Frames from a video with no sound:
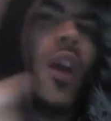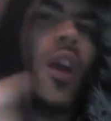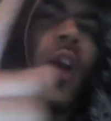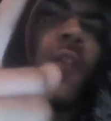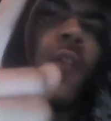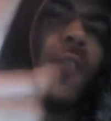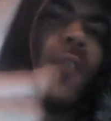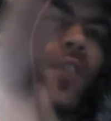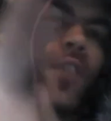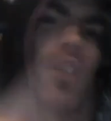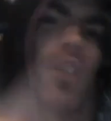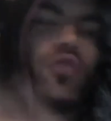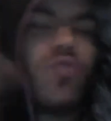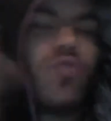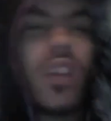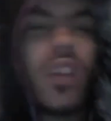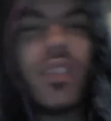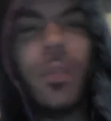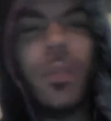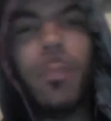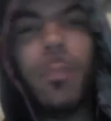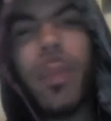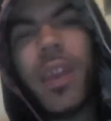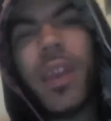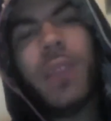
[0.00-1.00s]
First round
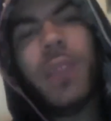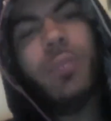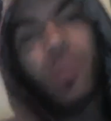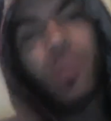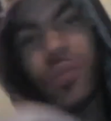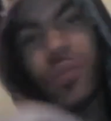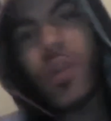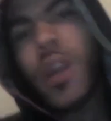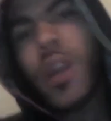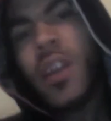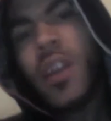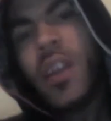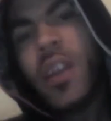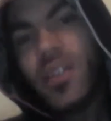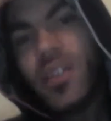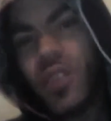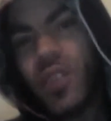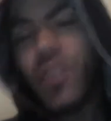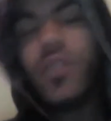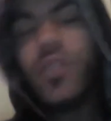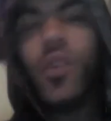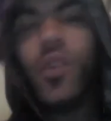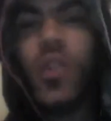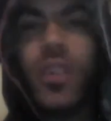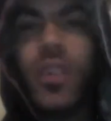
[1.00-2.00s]
debatable, so
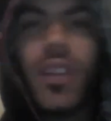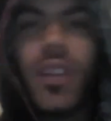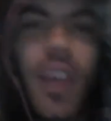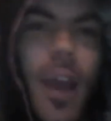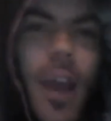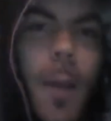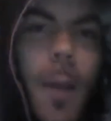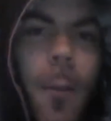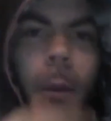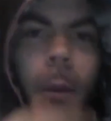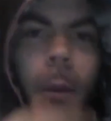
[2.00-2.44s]
it's on that.